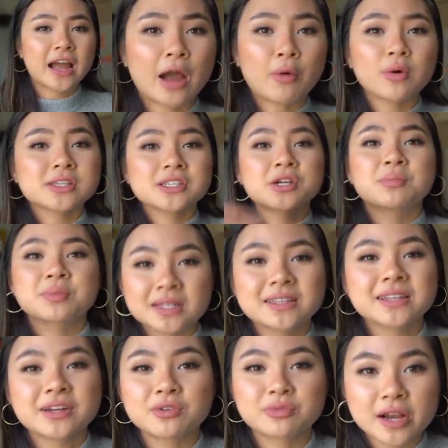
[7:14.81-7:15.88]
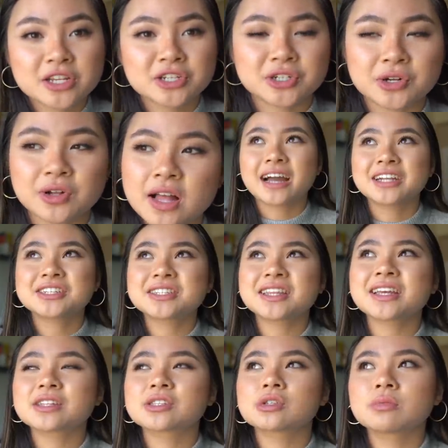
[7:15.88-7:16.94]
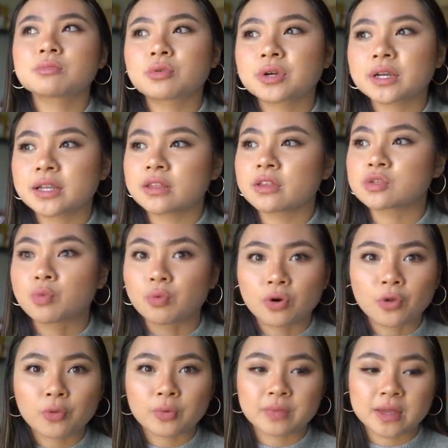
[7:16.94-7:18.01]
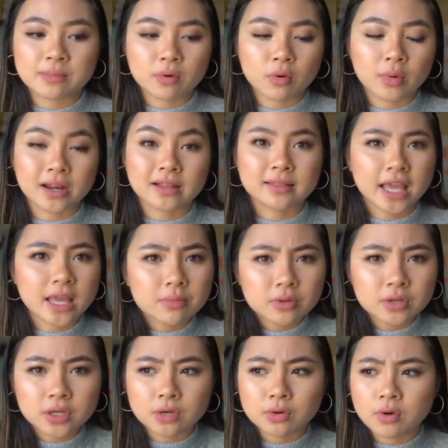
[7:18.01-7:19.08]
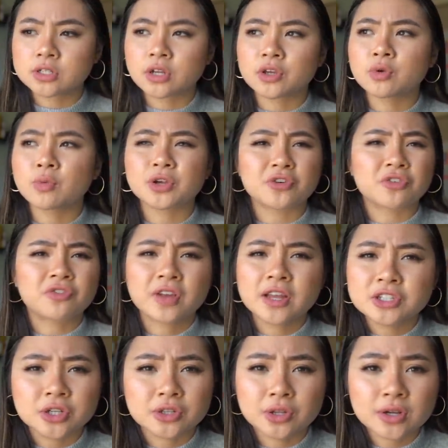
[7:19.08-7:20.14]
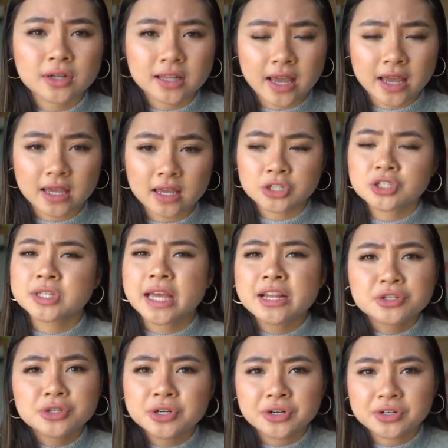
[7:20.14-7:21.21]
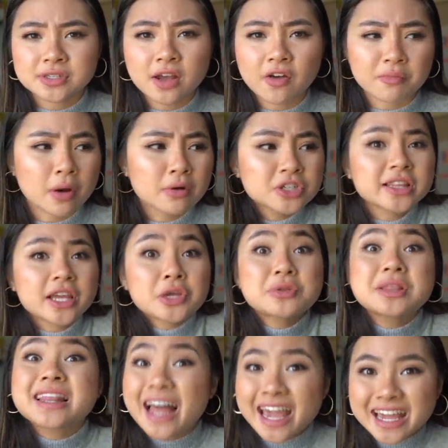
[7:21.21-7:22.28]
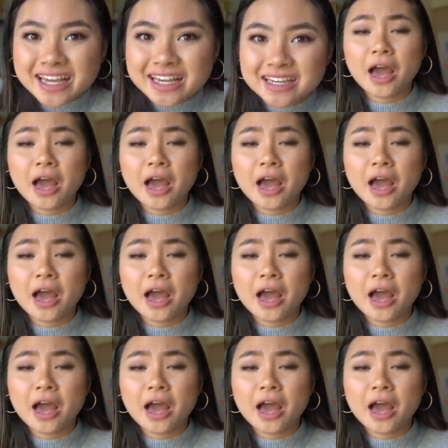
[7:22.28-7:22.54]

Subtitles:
I wasn't completely original. I just think it's so important in this world where people wanna label you, tell you what your feed should look like. Just stay true to yourself. Post shit that you like.